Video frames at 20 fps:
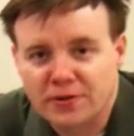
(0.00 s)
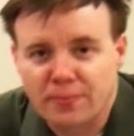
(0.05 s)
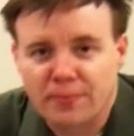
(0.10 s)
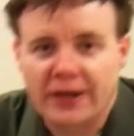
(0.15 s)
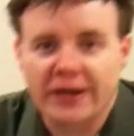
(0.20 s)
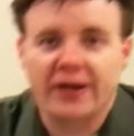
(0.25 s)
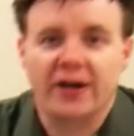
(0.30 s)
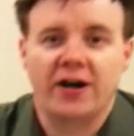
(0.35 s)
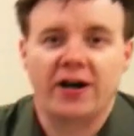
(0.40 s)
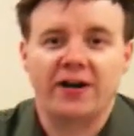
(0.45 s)
to
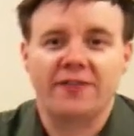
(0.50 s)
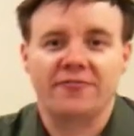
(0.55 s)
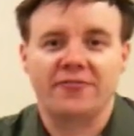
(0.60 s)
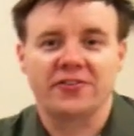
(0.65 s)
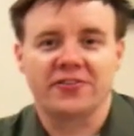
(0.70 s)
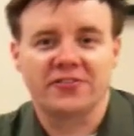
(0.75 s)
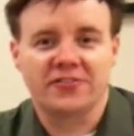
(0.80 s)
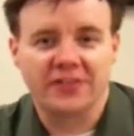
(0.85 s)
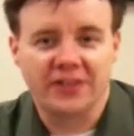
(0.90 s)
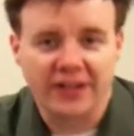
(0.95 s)
my
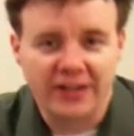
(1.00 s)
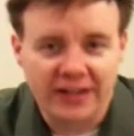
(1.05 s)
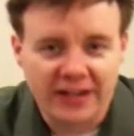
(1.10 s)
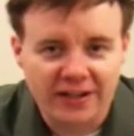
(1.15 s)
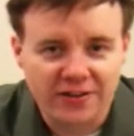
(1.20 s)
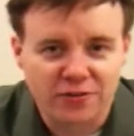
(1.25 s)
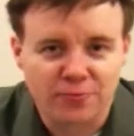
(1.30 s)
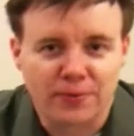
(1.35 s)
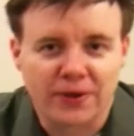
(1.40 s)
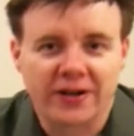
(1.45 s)
office at
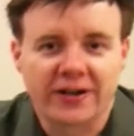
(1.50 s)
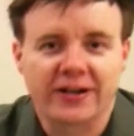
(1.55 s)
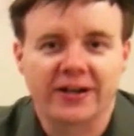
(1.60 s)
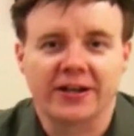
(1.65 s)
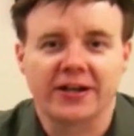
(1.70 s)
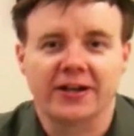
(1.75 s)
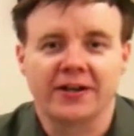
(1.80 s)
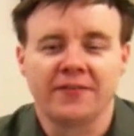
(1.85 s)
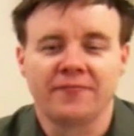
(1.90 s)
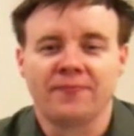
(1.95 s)
Engage
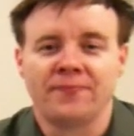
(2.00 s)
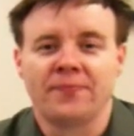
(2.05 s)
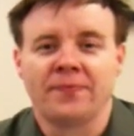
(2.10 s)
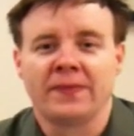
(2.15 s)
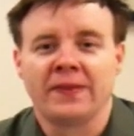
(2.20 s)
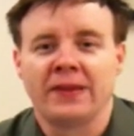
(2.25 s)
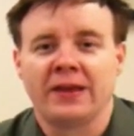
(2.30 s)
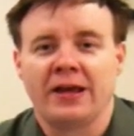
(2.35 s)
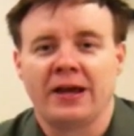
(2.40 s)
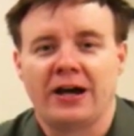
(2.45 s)
Marketing.
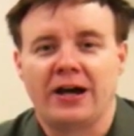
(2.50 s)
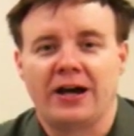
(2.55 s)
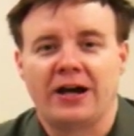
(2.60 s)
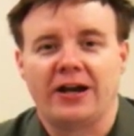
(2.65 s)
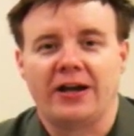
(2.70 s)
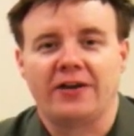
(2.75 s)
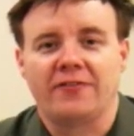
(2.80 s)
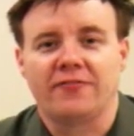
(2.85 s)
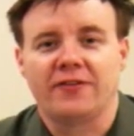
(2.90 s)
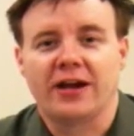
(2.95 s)

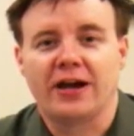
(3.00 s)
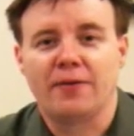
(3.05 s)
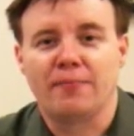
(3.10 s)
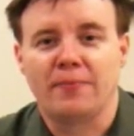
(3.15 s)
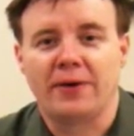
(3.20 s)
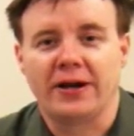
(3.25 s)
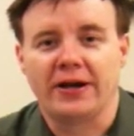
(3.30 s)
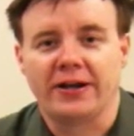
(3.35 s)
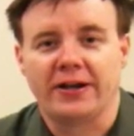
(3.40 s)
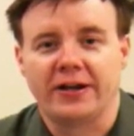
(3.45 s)
I've got
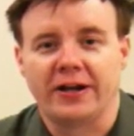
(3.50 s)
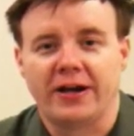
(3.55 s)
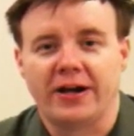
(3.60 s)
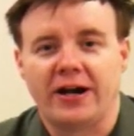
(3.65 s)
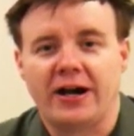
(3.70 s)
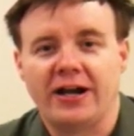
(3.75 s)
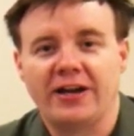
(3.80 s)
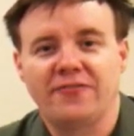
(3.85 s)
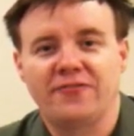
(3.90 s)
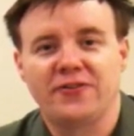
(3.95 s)
my
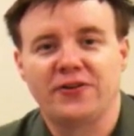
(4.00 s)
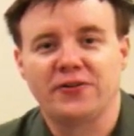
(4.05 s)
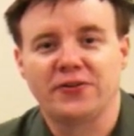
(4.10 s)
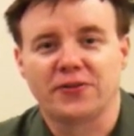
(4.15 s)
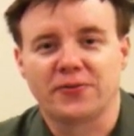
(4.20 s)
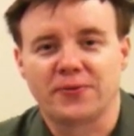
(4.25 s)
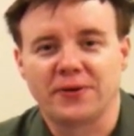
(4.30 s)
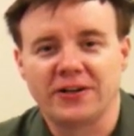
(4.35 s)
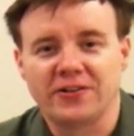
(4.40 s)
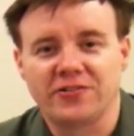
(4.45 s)
iPhone
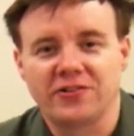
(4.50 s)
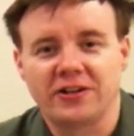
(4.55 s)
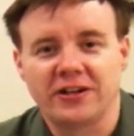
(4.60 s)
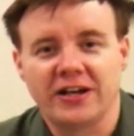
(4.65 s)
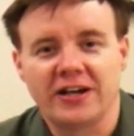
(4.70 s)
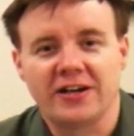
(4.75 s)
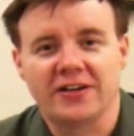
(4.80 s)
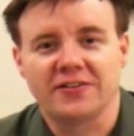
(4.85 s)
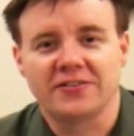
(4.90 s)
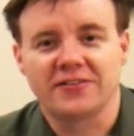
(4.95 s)

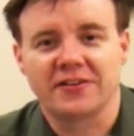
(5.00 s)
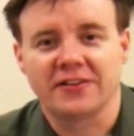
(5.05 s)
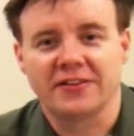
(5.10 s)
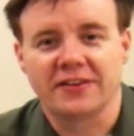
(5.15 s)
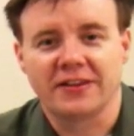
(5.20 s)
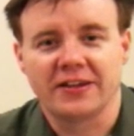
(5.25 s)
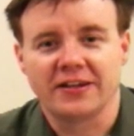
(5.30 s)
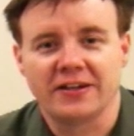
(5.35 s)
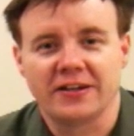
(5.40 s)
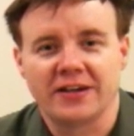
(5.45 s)
3GS at
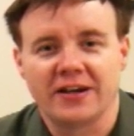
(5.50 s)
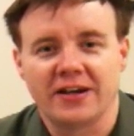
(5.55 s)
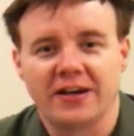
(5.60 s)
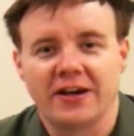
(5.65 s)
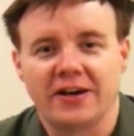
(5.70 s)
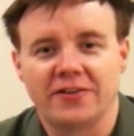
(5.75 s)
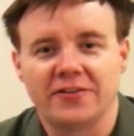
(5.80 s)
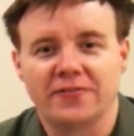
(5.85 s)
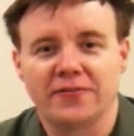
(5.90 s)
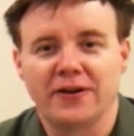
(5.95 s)
the
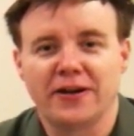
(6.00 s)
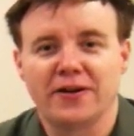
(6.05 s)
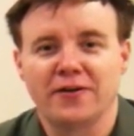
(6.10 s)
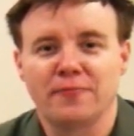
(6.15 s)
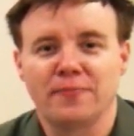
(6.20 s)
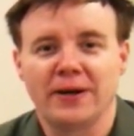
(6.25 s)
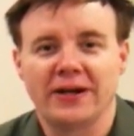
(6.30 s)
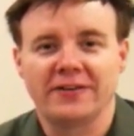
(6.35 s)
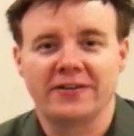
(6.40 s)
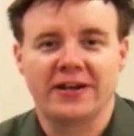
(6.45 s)
other end
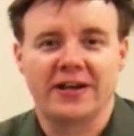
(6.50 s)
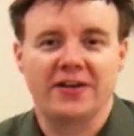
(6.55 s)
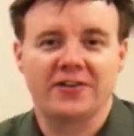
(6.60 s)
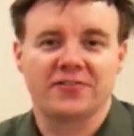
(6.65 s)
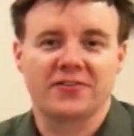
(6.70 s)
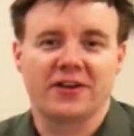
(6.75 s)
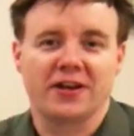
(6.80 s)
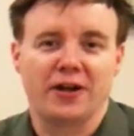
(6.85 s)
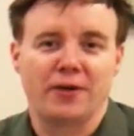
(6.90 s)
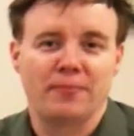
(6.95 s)
of my
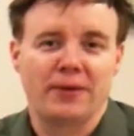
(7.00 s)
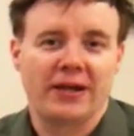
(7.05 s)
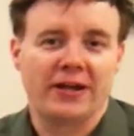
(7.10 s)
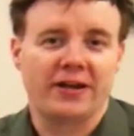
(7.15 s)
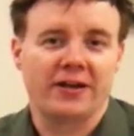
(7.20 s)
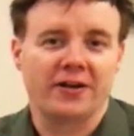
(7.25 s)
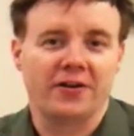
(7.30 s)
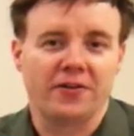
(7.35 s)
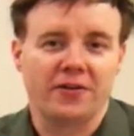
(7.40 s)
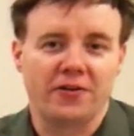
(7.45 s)
desk, and I'm
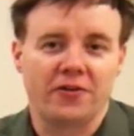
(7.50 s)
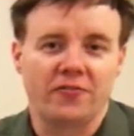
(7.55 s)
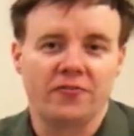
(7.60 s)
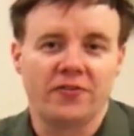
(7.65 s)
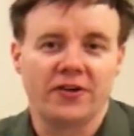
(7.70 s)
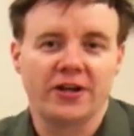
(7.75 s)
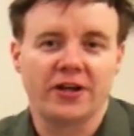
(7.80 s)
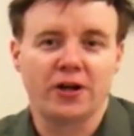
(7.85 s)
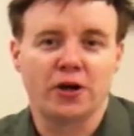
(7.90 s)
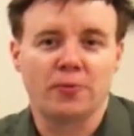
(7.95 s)
making a little
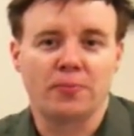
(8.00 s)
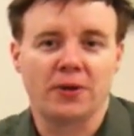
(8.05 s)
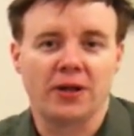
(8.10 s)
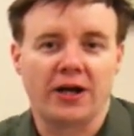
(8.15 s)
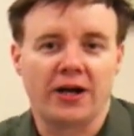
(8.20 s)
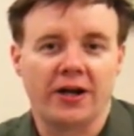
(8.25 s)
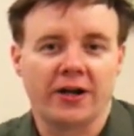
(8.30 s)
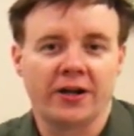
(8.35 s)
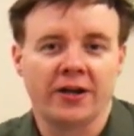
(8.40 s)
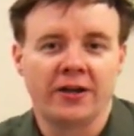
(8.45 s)
video
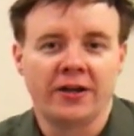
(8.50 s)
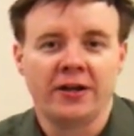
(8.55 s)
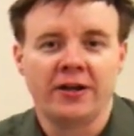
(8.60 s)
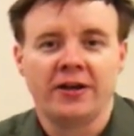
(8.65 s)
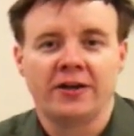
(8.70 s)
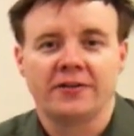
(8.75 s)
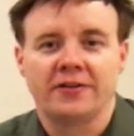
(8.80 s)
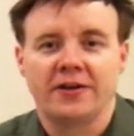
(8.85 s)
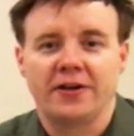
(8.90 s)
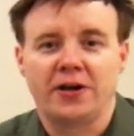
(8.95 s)
blog
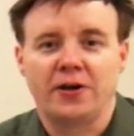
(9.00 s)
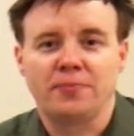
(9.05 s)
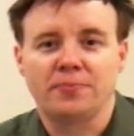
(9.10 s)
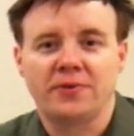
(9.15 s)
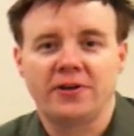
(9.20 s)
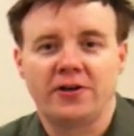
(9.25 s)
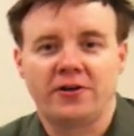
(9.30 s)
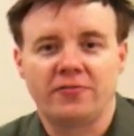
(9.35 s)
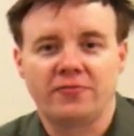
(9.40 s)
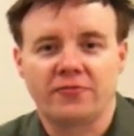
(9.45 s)
to help
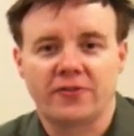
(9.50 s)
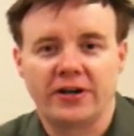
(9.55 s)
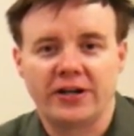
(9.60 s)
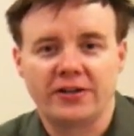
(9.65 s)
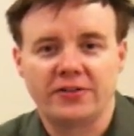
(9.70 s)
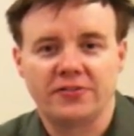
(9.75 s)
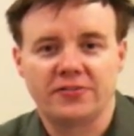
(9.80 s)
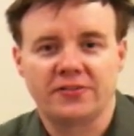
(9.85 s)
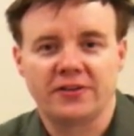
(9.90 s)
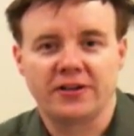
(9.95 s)
tell
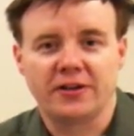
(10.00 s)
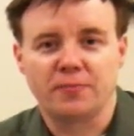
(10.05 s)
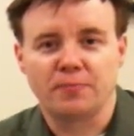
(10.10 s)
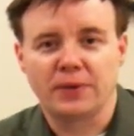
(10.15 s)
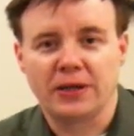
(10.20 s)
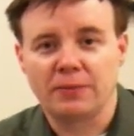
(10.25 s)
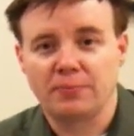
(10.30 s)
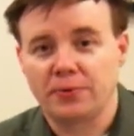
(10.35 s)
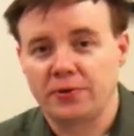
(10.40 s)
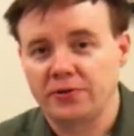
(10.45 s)
friends and
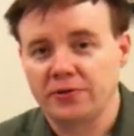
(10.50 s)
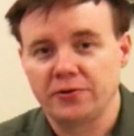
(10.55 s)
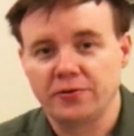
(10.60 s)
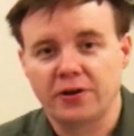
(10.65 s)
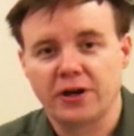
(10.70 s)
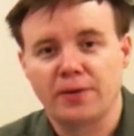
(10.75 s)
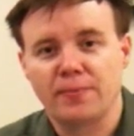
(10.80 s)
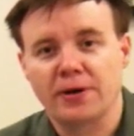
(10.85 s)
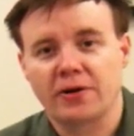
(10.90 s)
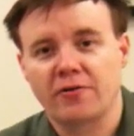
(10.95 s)
people who
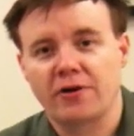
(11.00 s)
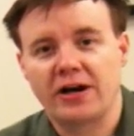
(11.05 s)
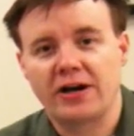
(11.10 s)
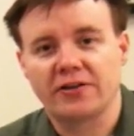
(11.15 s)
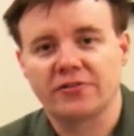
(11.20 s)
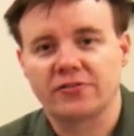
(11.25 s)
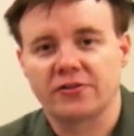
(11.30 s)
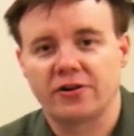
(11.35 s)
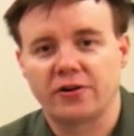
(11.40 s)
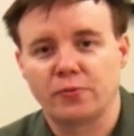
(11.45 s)
come
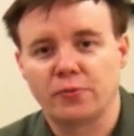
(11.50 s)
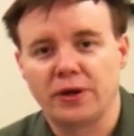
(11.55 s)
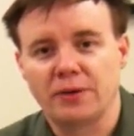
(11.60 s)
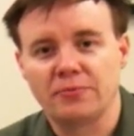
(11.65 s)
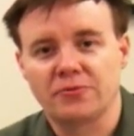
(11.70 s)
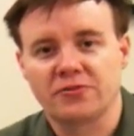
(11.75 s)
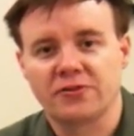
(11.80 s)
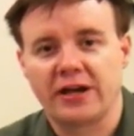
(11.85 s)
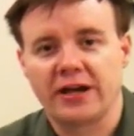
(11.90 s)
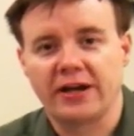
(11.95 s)
across our
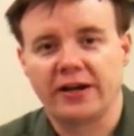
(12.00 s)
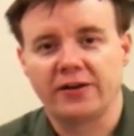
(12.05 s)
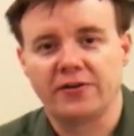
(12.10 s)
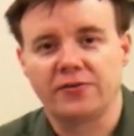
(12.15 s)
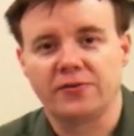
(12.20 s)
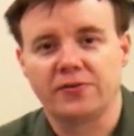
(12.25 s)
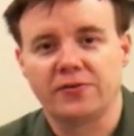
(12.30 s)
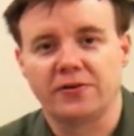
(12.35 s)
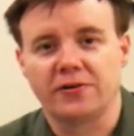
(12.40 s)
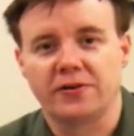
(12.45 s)
website
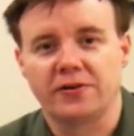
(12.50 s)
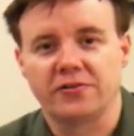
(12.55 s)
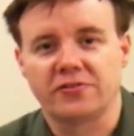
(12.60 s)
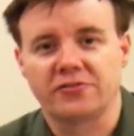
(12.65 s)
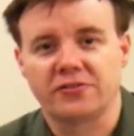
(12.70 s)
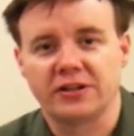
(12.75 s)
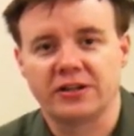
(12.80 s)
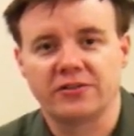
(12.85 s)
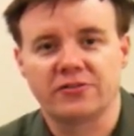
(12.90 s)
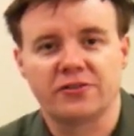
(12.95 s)
or
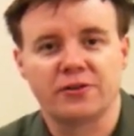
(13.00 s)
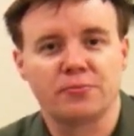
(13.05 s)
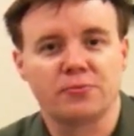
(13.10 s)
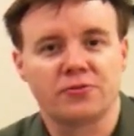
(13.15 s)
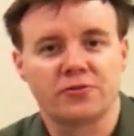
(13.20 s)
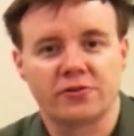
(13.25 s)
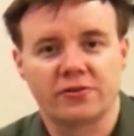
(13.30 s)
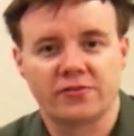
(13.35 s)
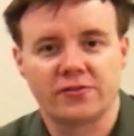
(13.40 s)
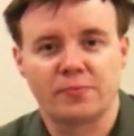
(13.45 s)
see some
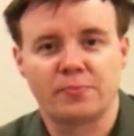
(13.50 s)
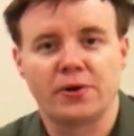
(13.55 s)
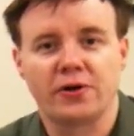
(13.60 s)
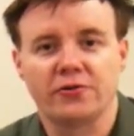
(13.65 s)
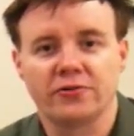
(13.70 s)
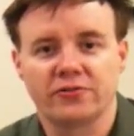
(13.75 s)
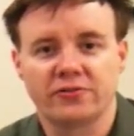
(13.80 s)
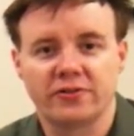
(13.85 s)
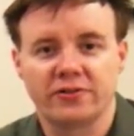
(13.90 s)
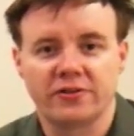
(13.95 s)
sort of a
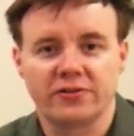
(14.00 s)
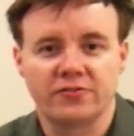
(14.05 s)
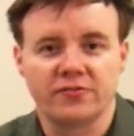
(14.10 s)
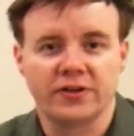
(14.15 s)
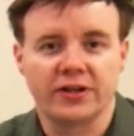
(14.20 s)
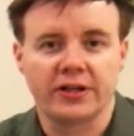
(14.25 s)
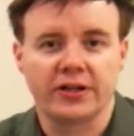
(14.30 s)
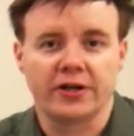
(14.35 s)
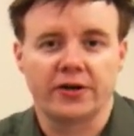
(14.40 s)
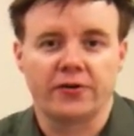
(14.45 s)
post of this
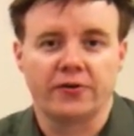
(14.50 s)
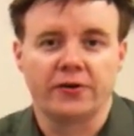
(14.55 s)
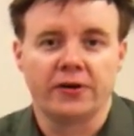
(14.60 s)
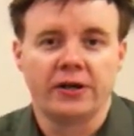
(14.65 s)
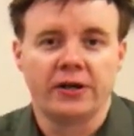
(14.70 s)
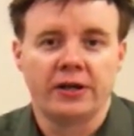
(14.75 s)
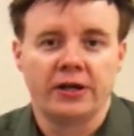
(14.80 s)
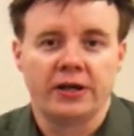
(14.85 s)
video